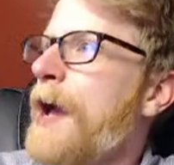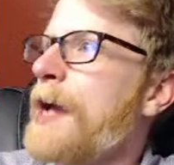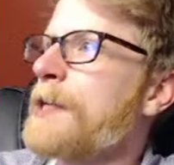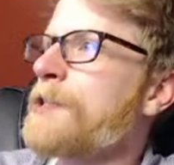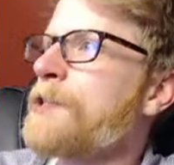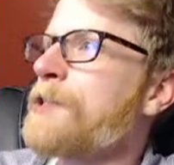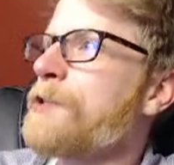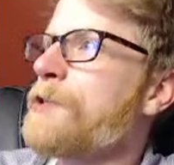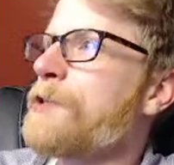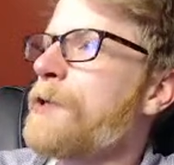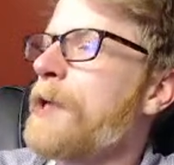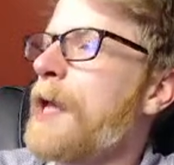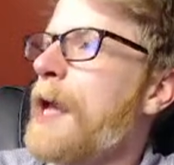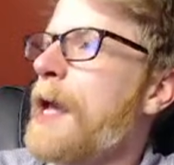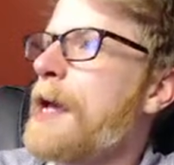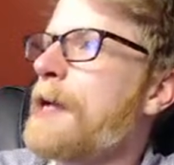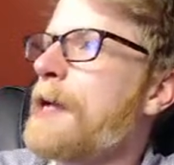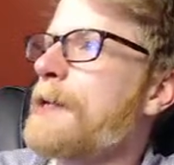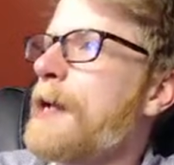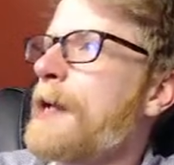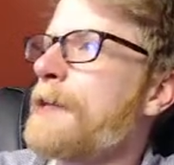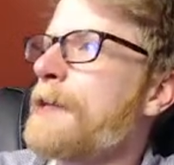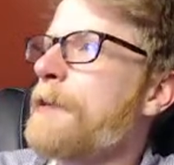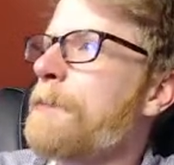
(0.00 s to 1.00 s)
as you
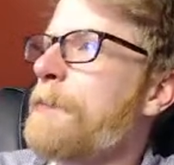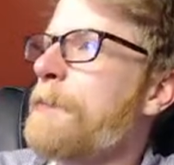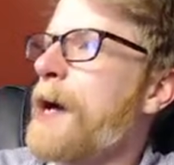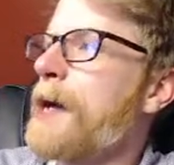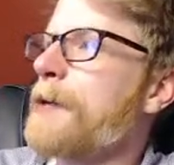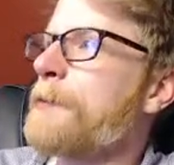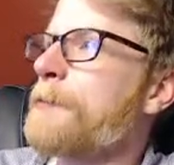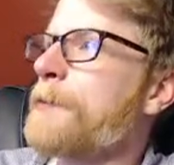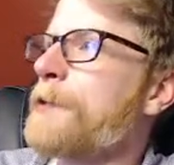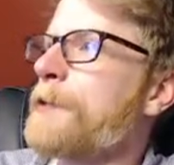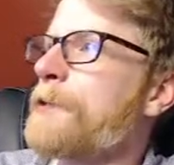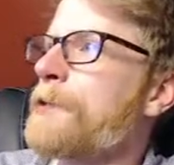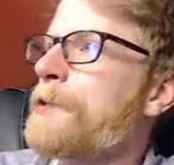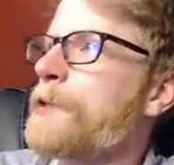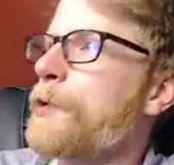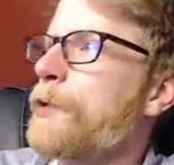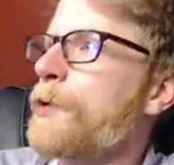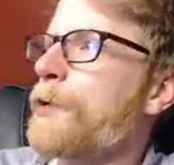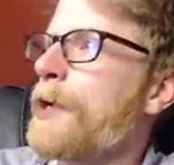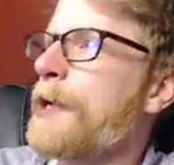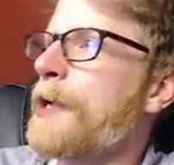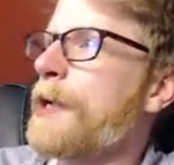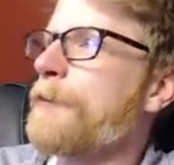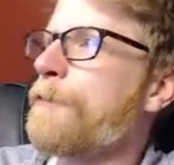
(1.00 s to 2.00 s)
can at the bottom of the
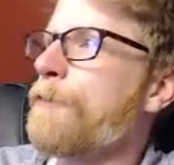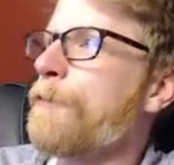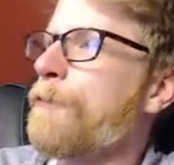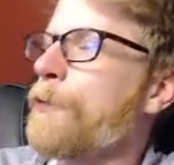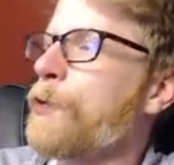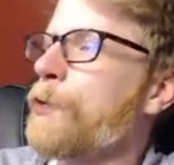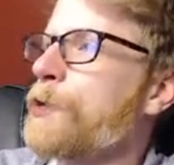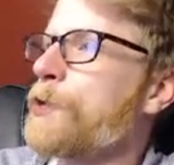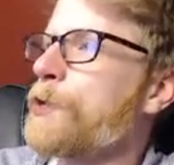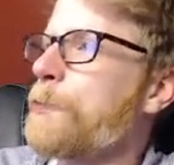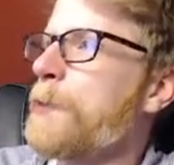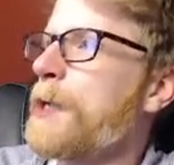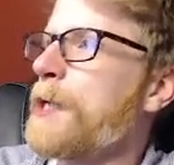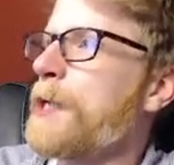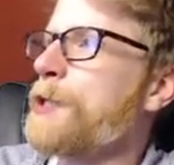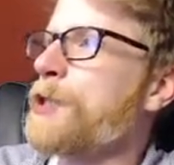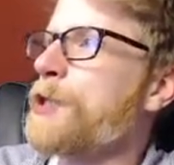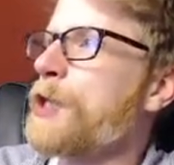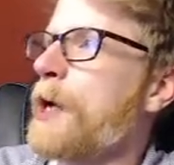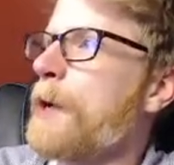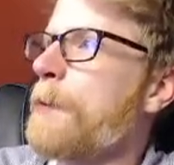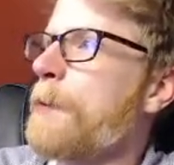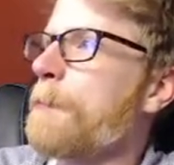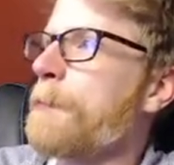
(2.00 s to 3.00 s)
screen, full speed
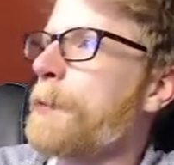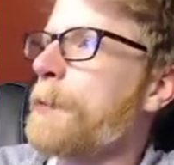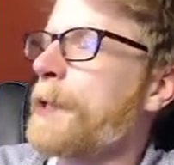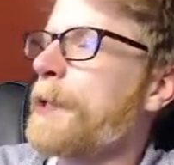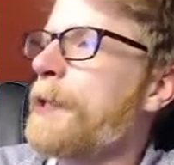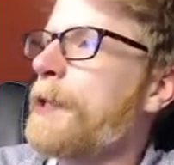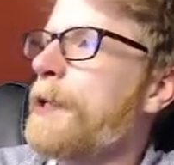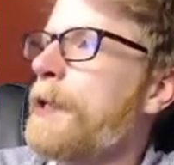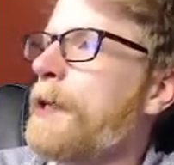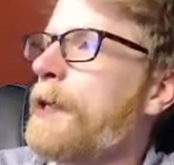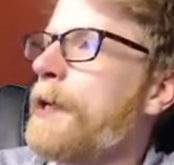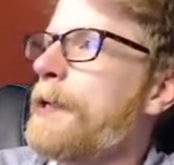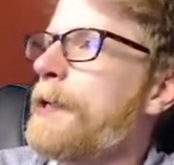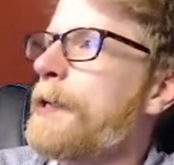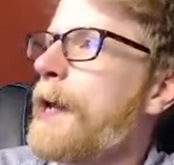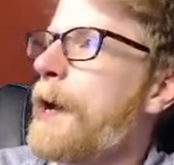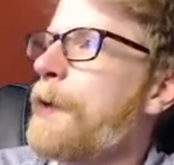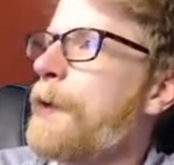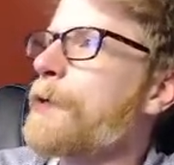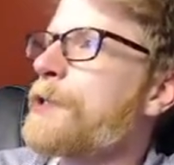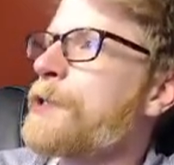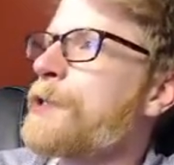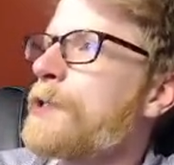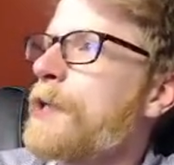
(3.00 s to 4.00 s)
jump.
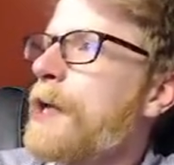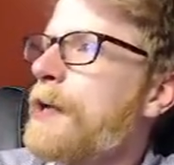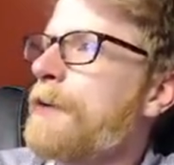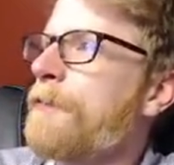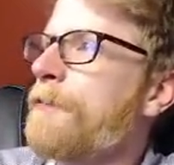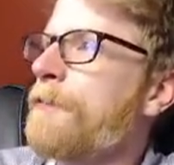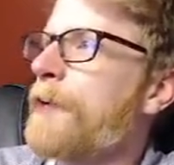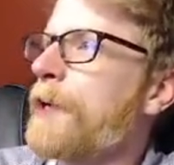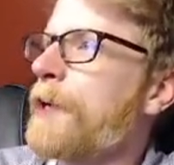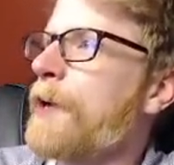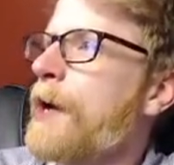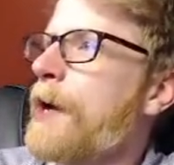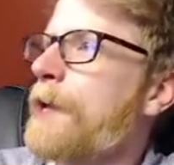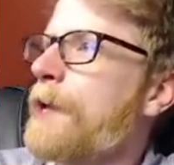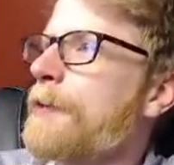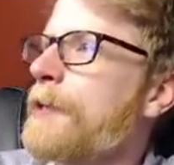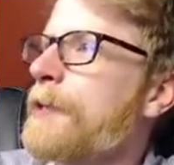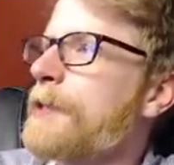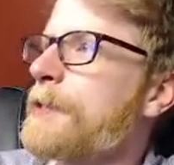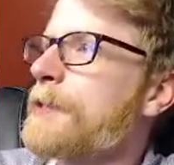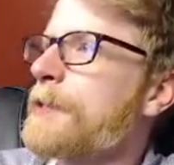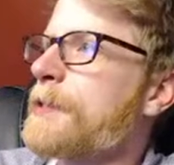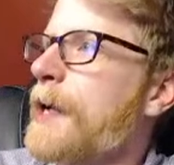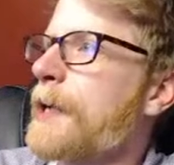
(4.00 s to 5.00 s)
Now we just gotta figure out
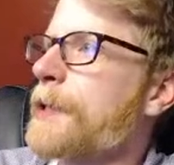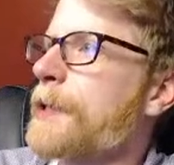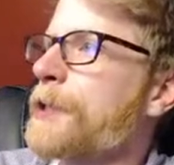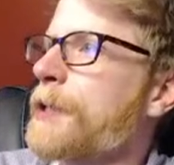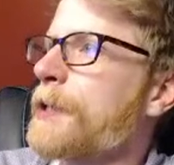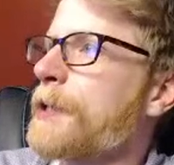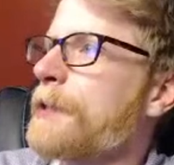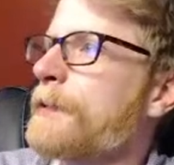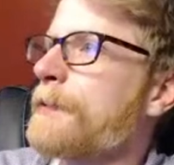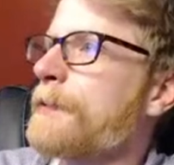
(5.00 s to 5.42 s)
this section.